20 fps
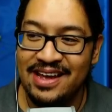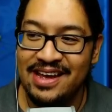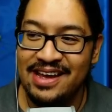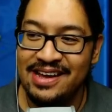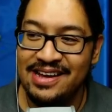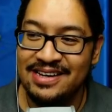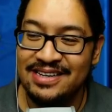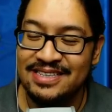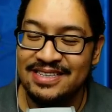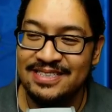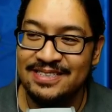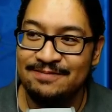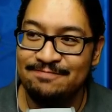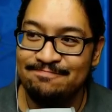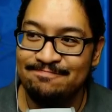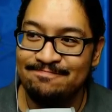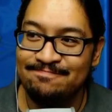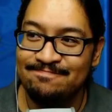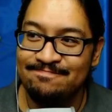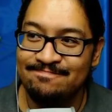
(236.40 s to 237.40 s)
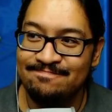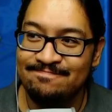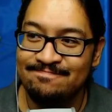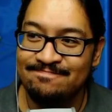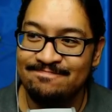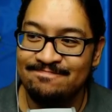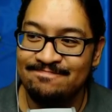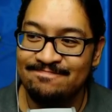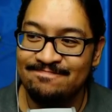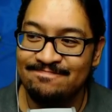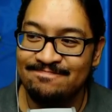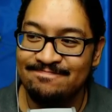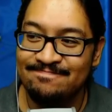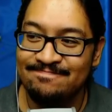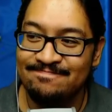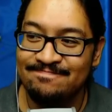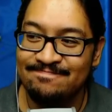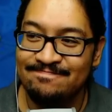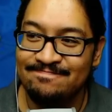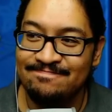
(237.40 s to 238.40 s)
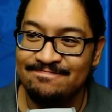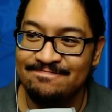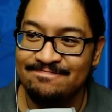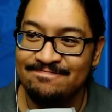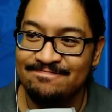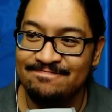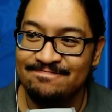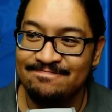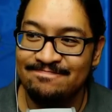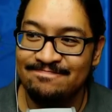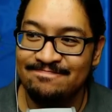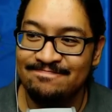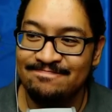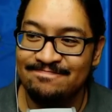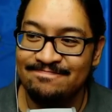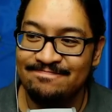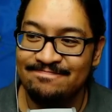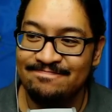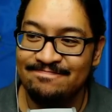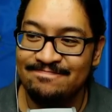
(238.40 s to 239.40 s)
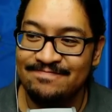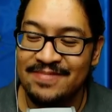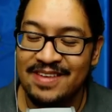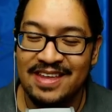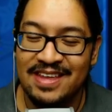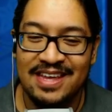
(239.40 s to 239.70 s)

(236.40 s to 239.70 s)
No one is speaking in this clip.